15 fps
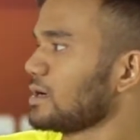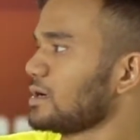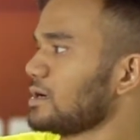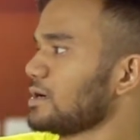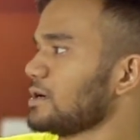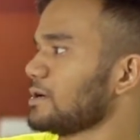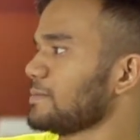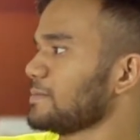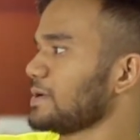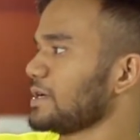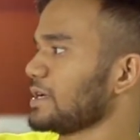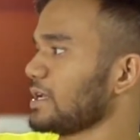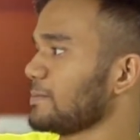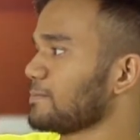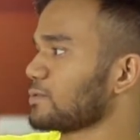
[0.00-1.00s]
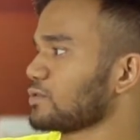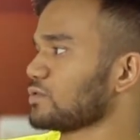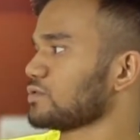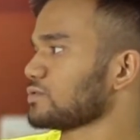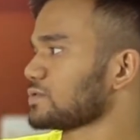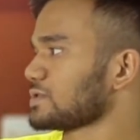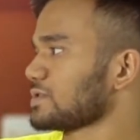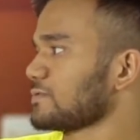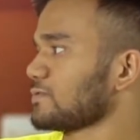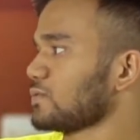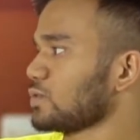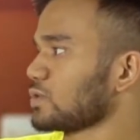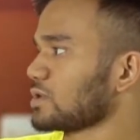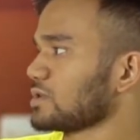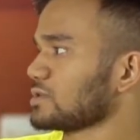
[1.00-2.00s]
Uh, it improves the
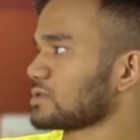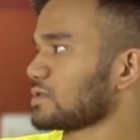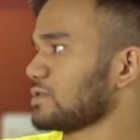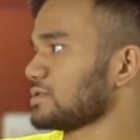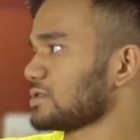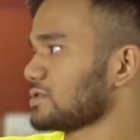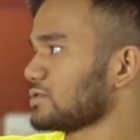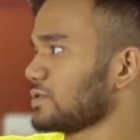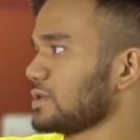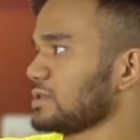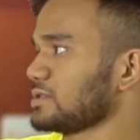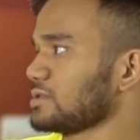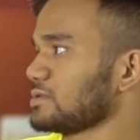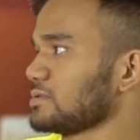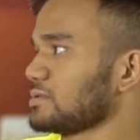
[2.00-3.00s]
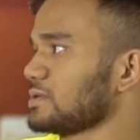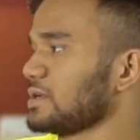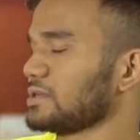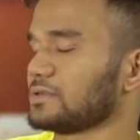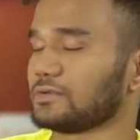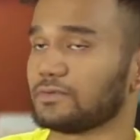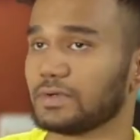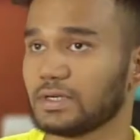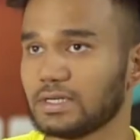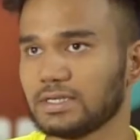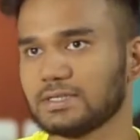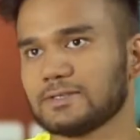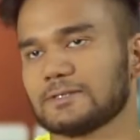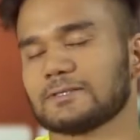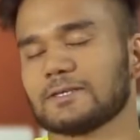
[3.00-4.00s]
focus, concentration. It
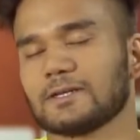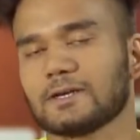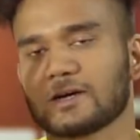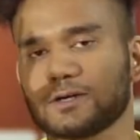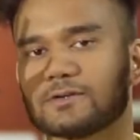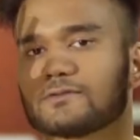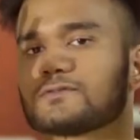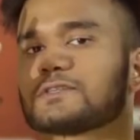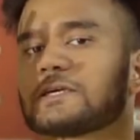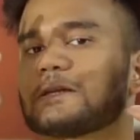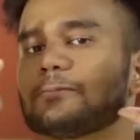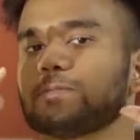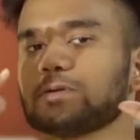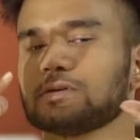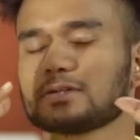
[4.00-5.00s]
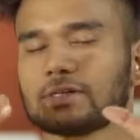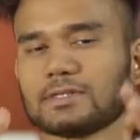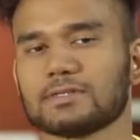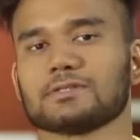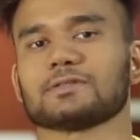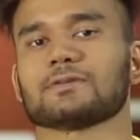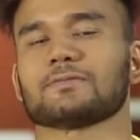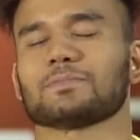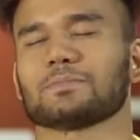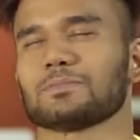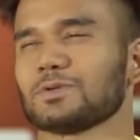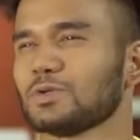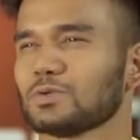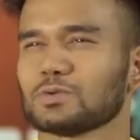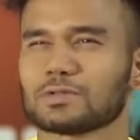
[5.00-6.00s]
releases any kind of cerebral tension
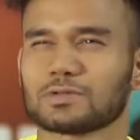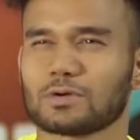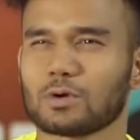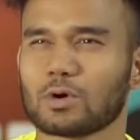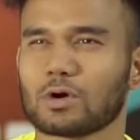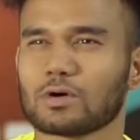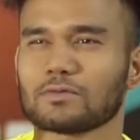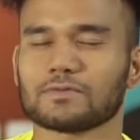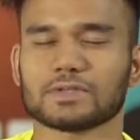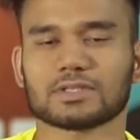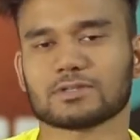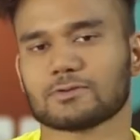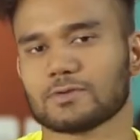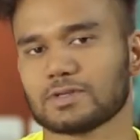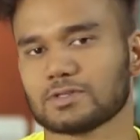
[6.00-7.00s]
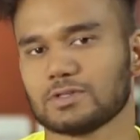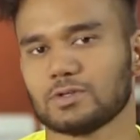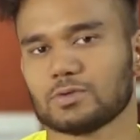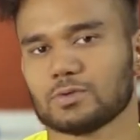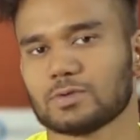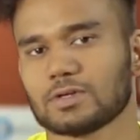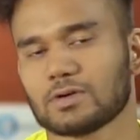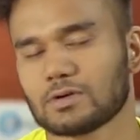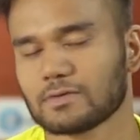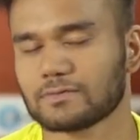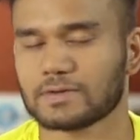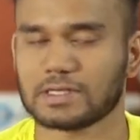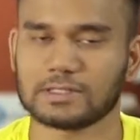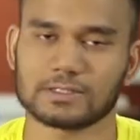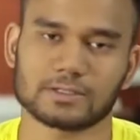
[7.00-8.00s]
due to a lot of stress, due to a lot of
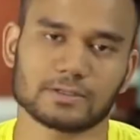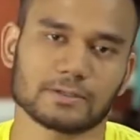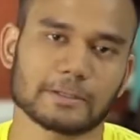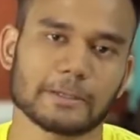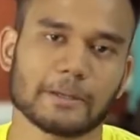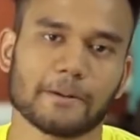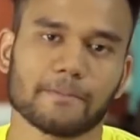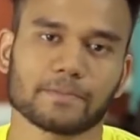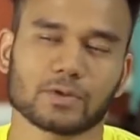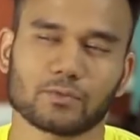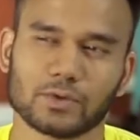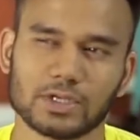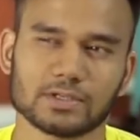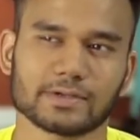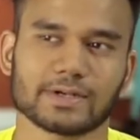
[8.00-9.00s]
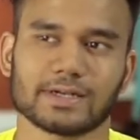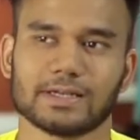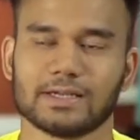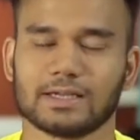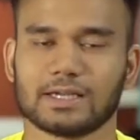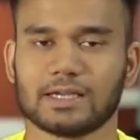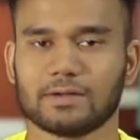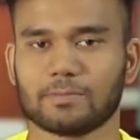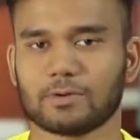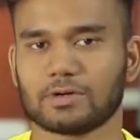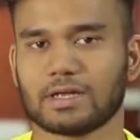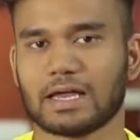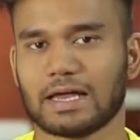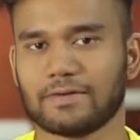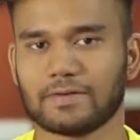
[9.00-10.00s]
tension. We generally keep on
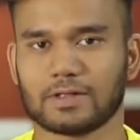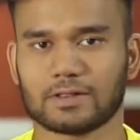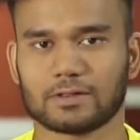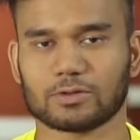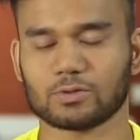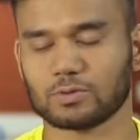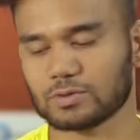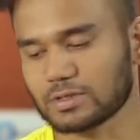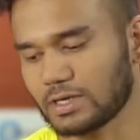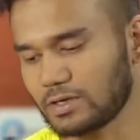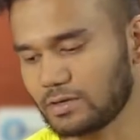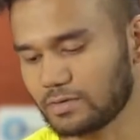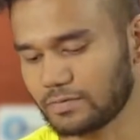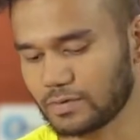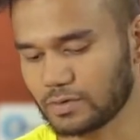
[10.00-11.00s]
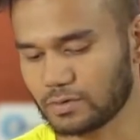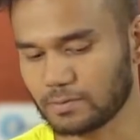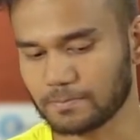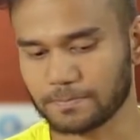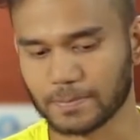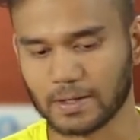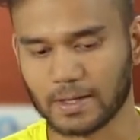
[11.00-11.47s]
having those kind of, you know,